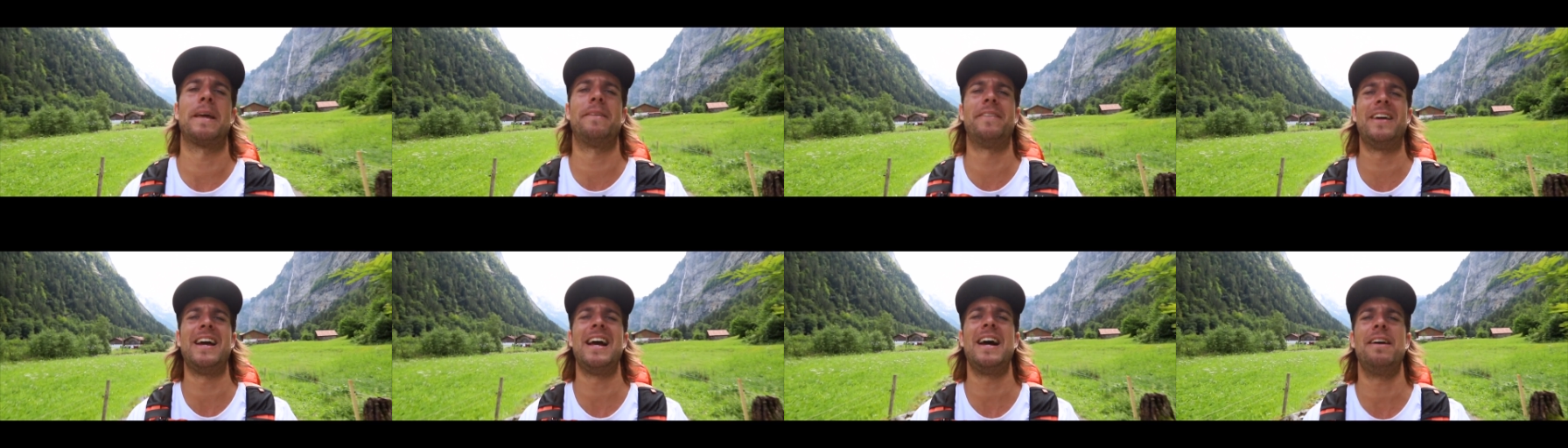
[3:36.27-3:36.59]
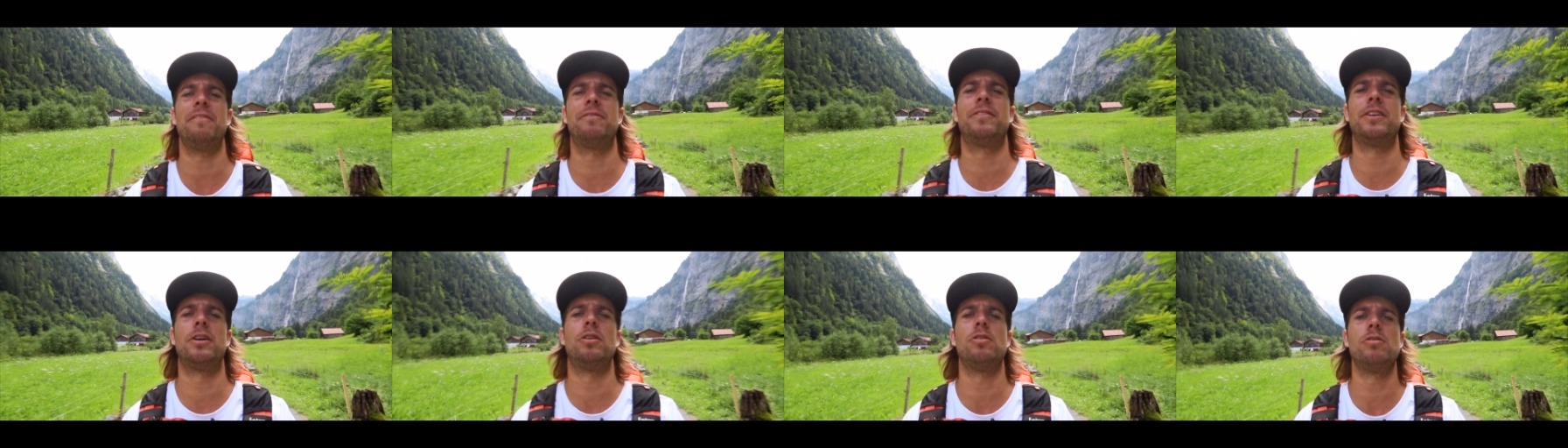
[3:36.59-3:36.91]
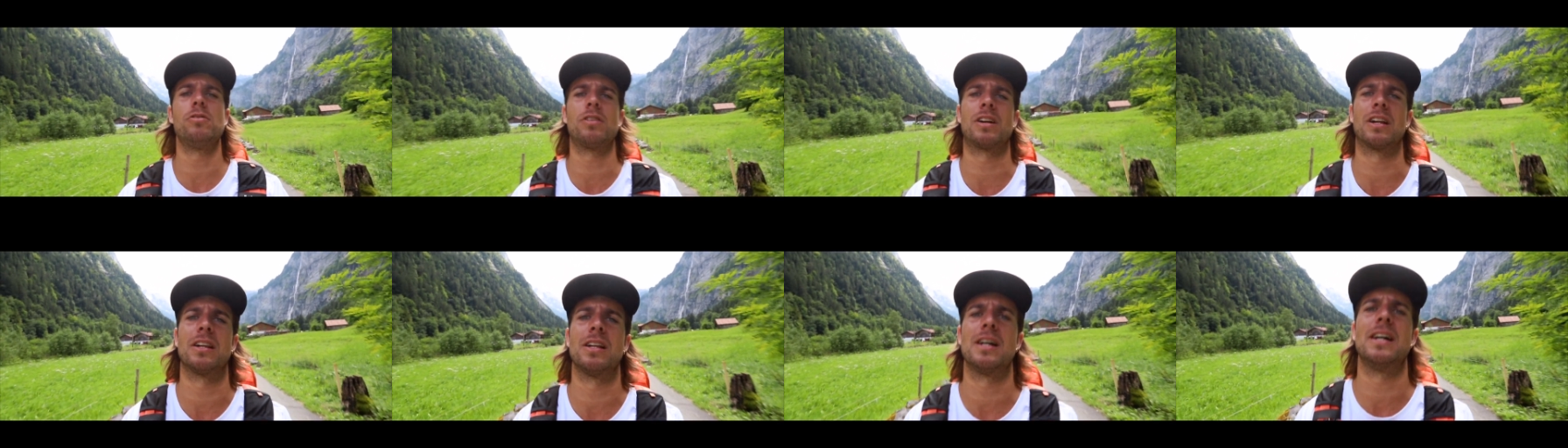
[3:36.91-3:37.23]
they have their
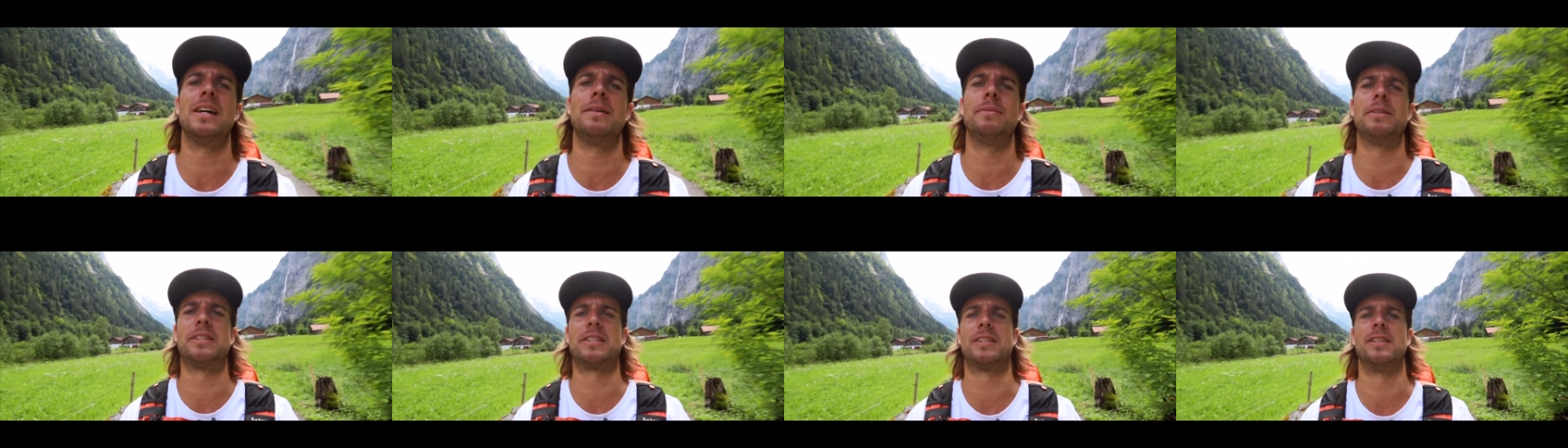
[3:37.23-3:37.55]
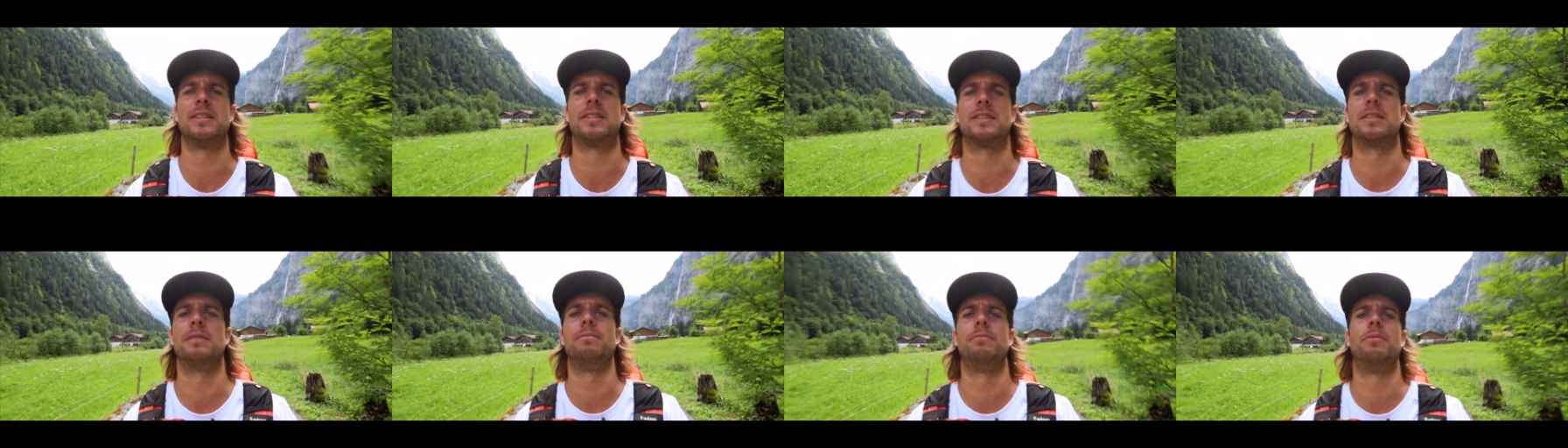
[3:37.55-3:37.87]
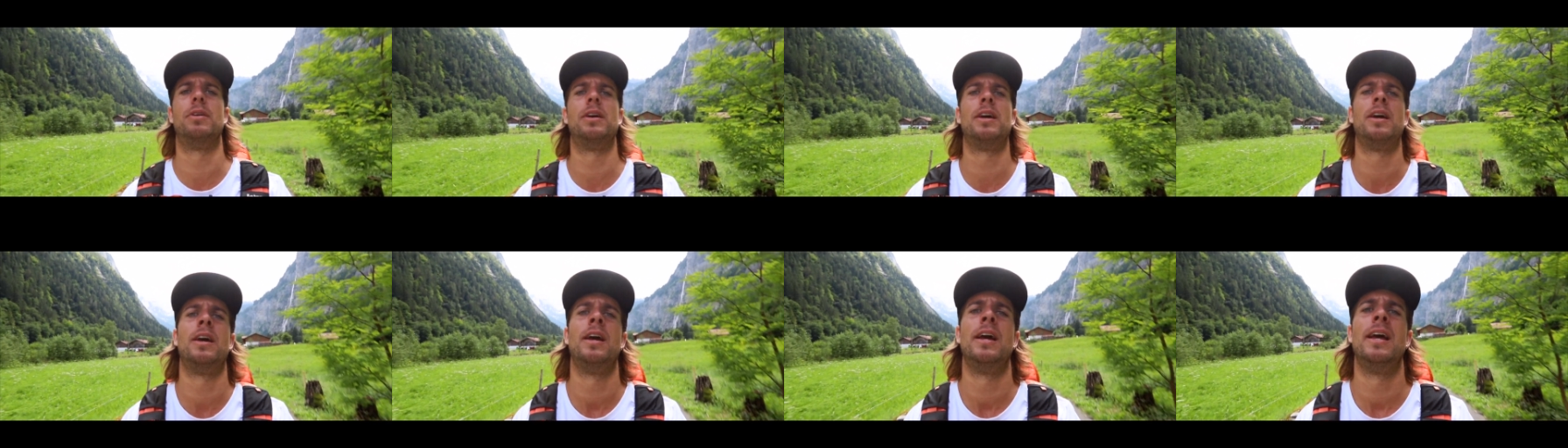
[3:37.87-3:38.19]
own climate
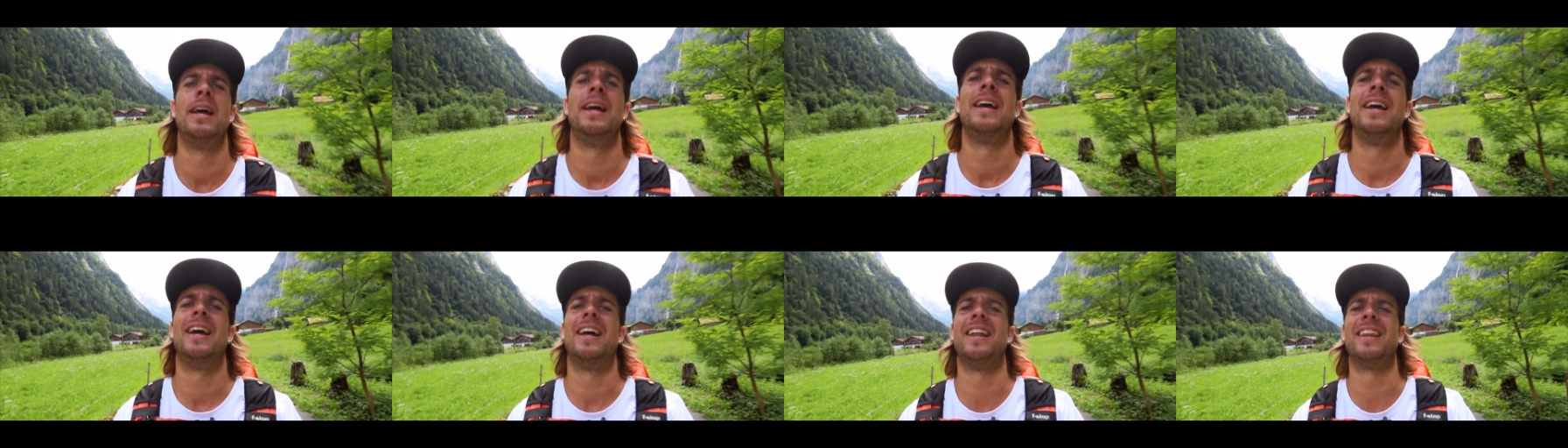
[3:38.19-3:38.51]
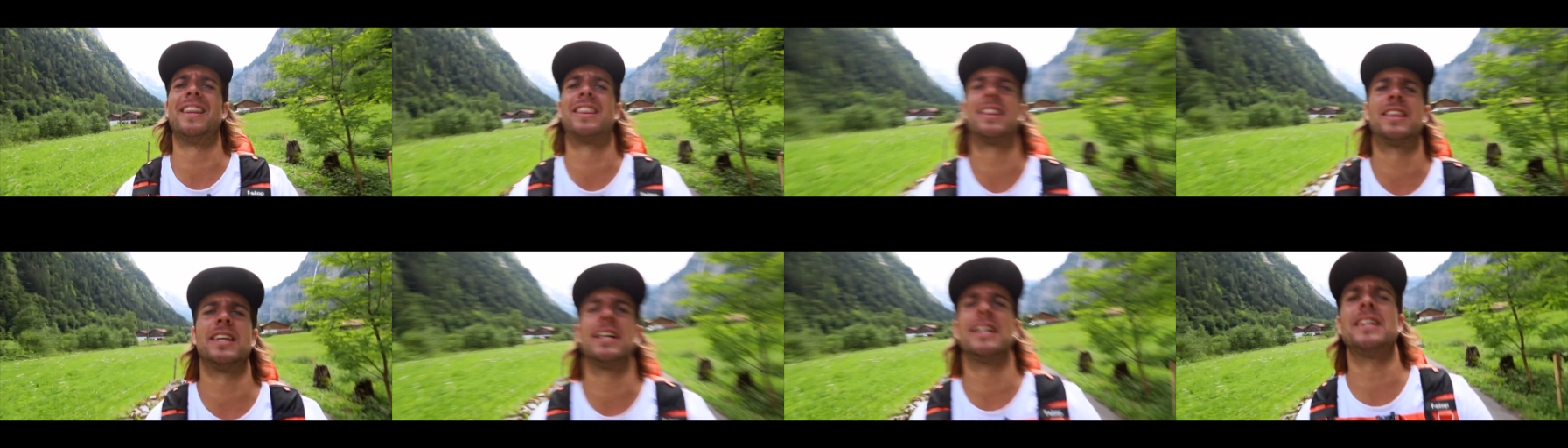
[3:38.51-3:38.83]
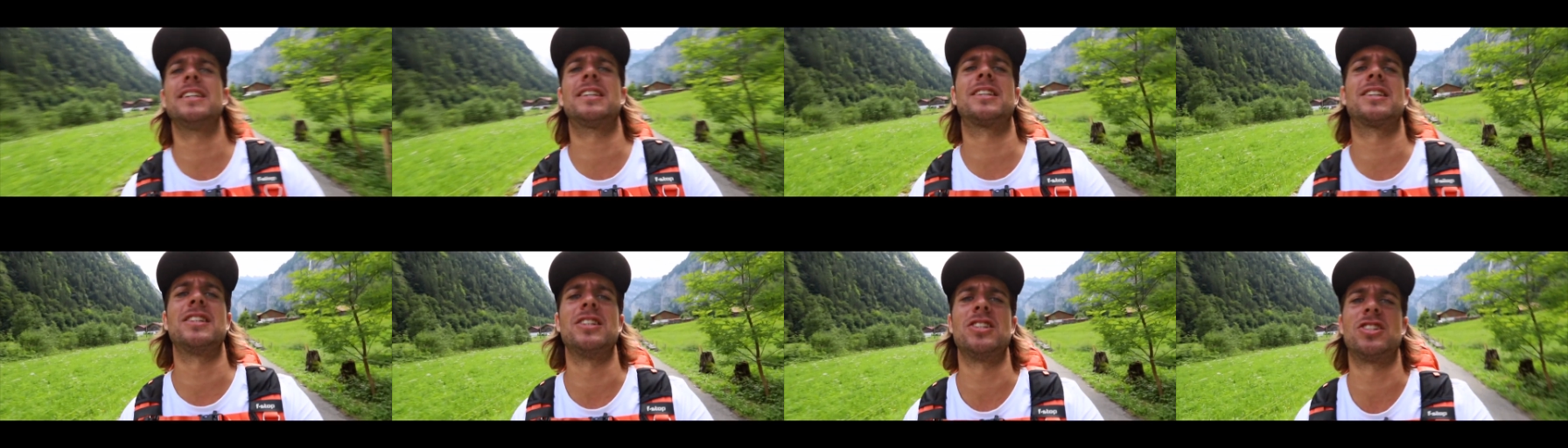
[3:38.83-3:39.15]
system and
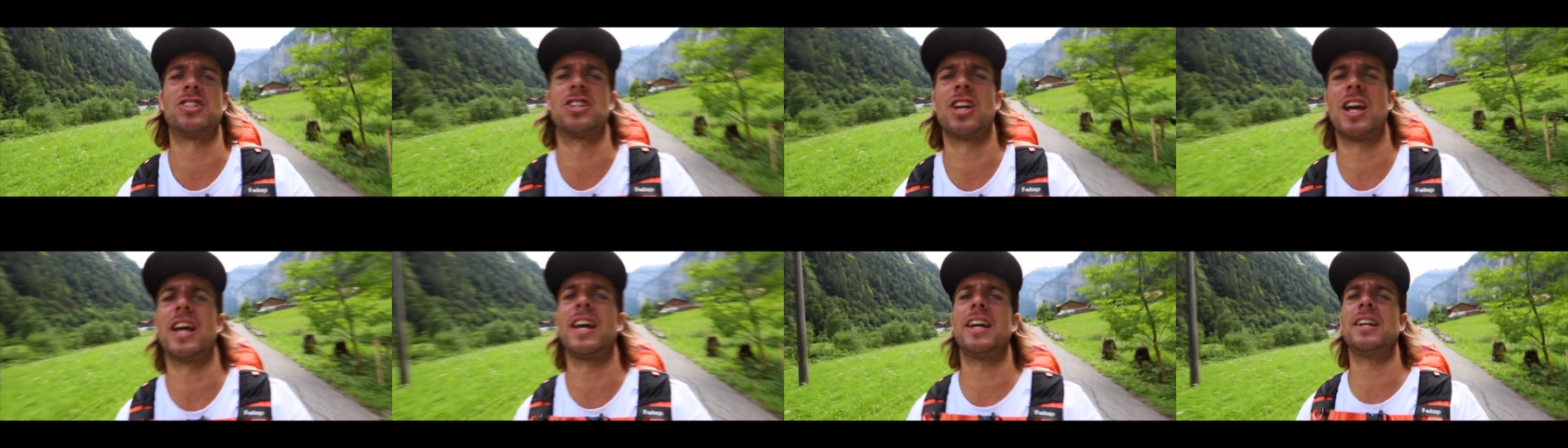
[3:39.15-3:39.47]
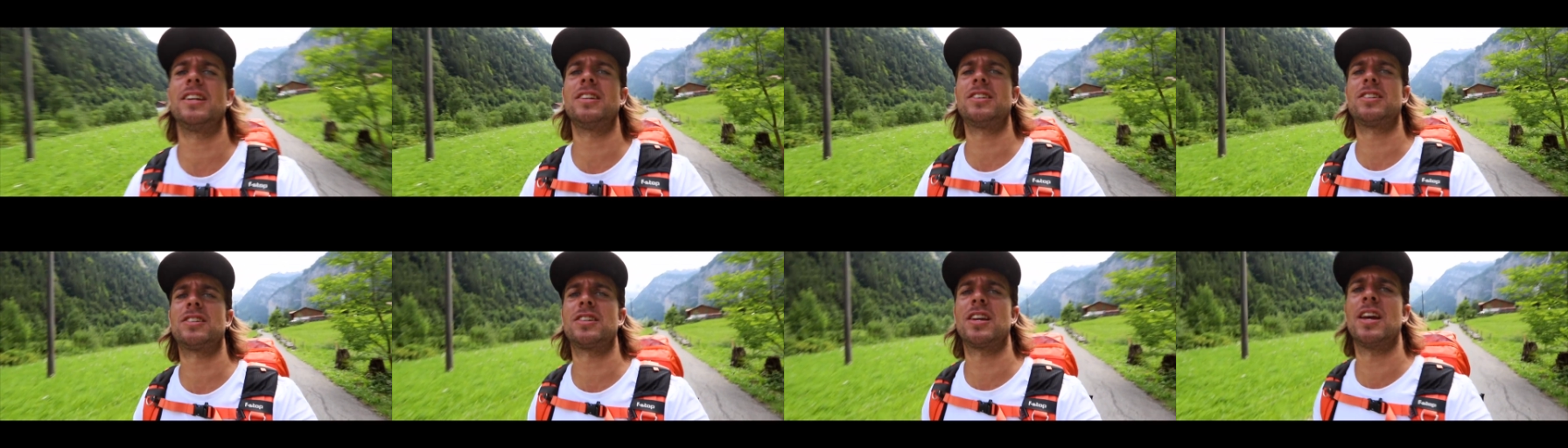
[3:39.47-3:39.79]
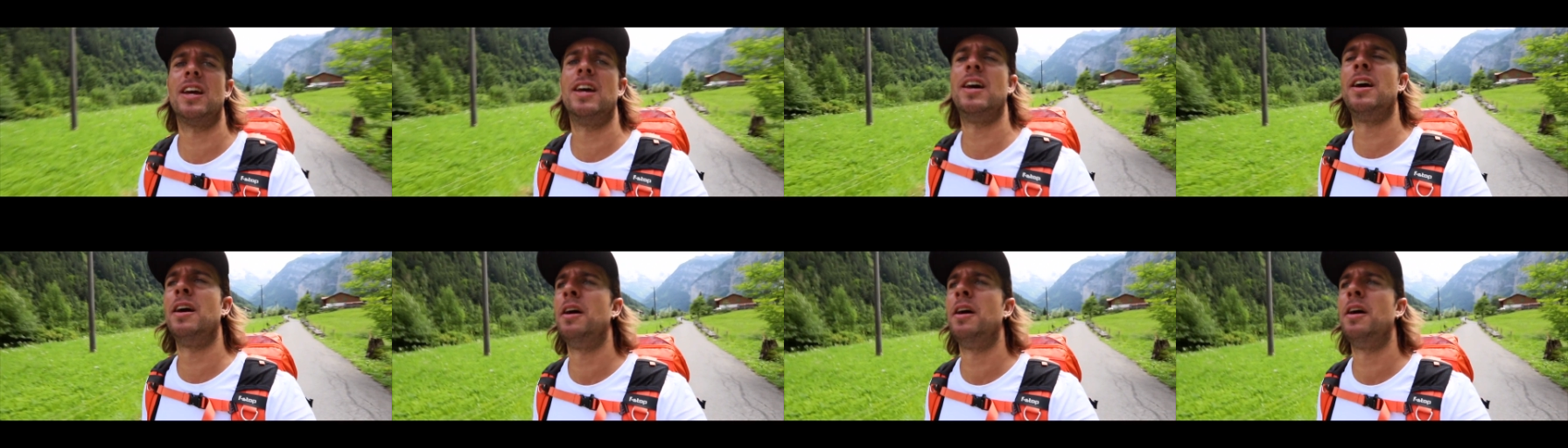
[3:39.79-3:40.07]
things can change,